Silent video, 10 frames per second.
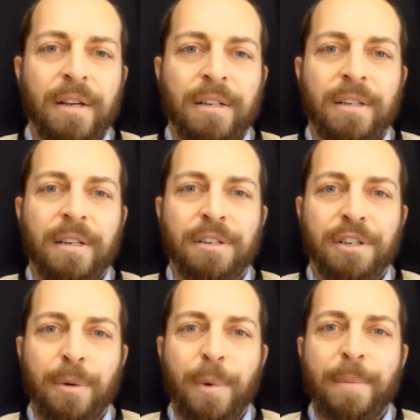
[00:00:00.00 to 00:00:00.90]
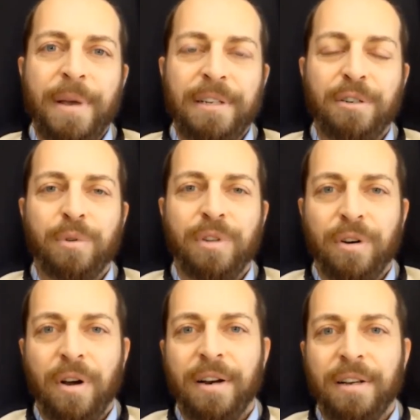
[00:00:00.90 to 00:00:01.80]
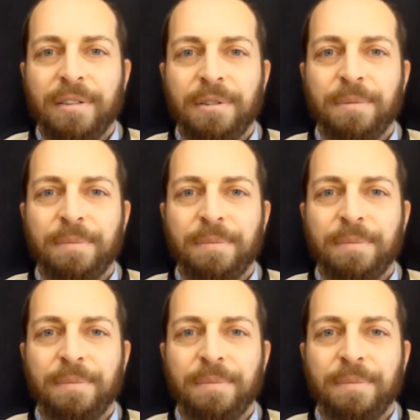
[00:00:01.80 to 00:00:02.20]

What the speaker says: to share my message with your audience.